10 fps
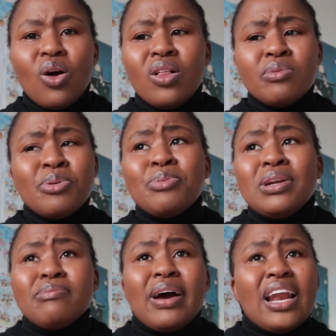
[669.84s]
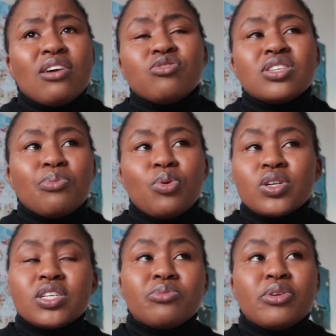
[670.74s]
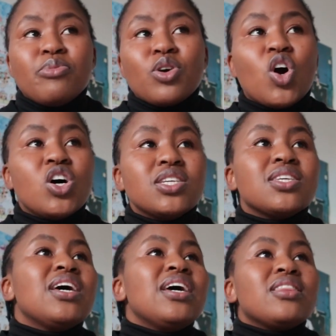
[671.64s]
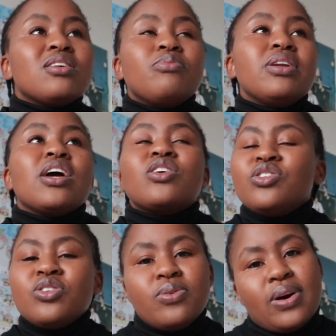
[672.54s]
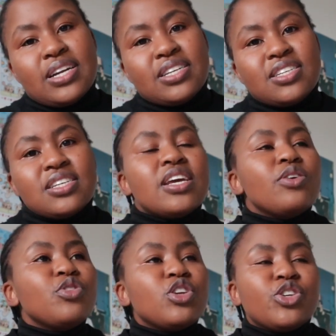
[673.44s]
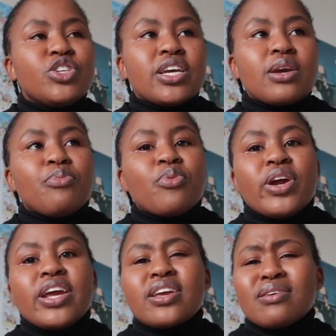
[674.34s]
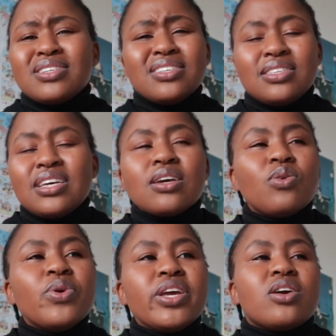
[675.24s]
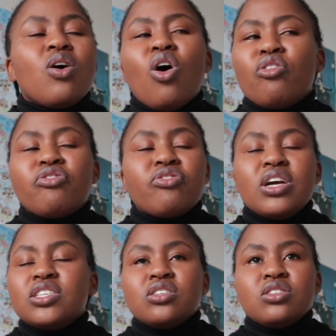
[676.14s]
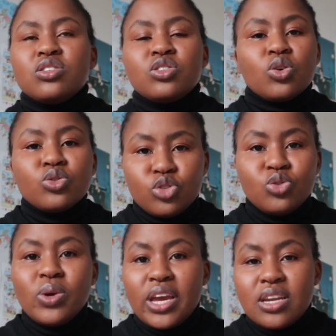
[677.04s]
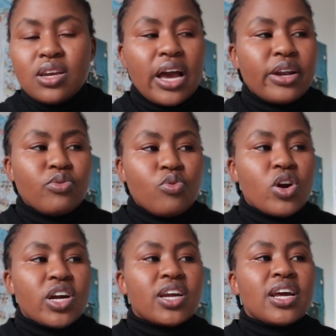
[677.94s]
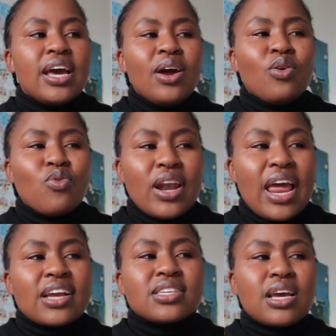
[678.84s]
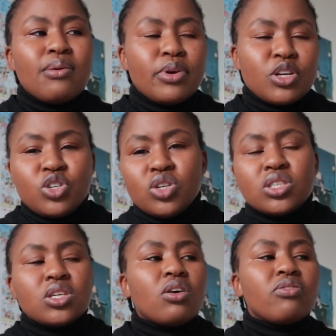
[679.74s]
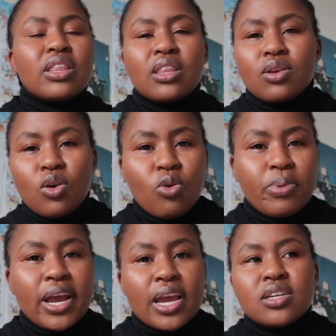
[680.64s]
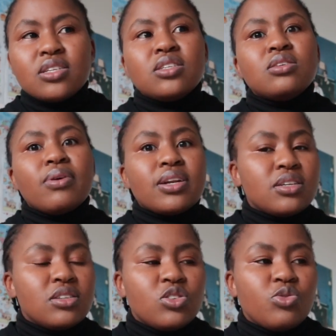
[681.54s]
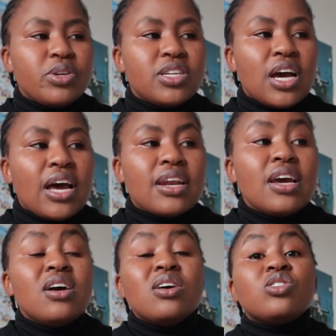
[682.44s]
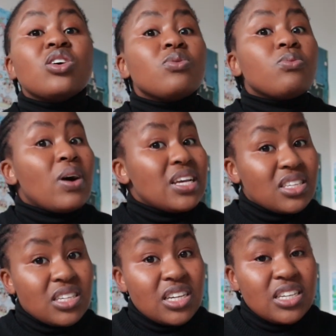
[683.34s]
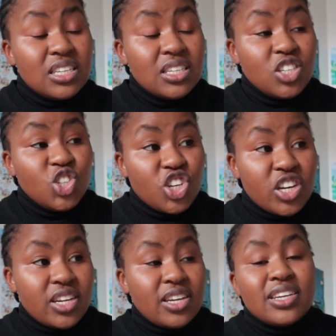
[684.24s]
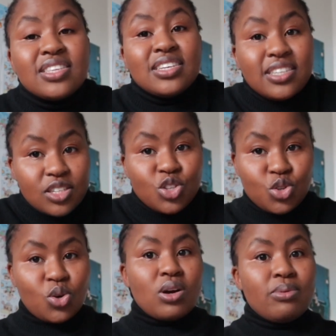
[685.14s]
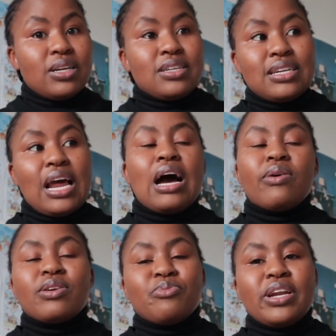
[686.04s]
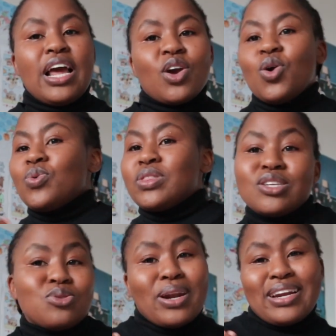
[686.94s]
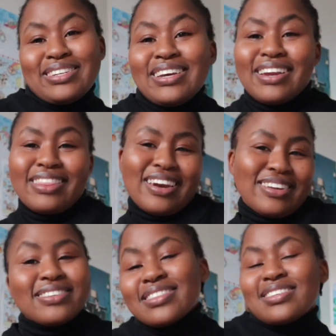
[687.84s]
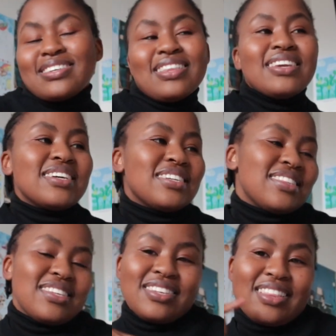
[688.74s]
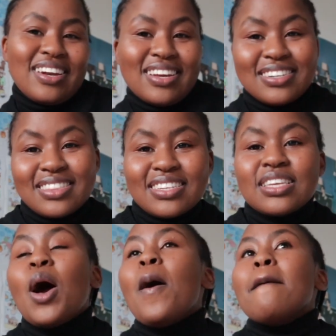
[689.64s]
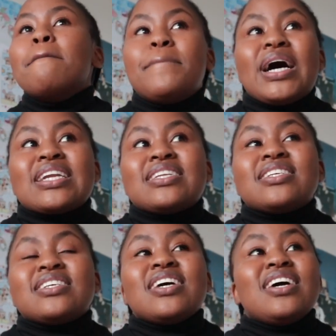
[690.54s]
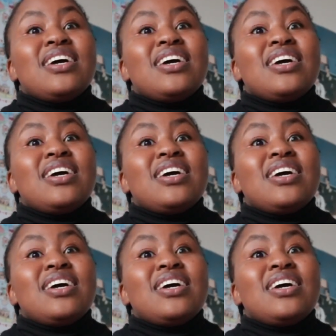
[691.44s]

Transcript: all the people in my life who supported me, because they'd be like, you know what, if you need to take a break, just take a week off and just don't do any kind of work, relax, come back to yourself, and then go back and see what needs to be done. So it wasn't an easy journey. It's easy to talk about it now and be like, oh, this is what I did, and then I did this, and then I did this, and then I did this. But